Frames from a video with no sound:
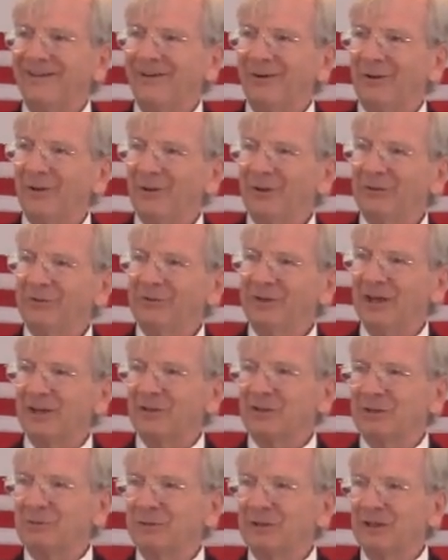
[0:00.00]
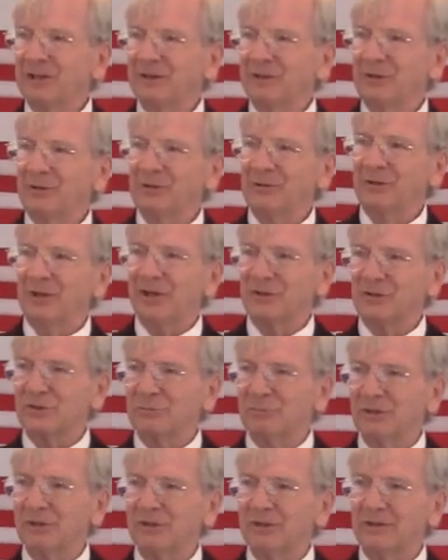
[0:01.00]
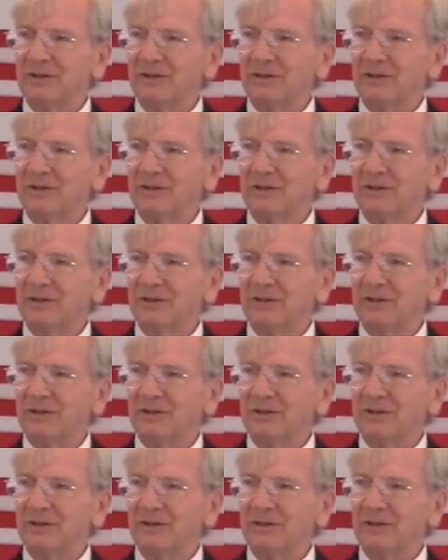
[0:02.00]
Old Testament and New Testament.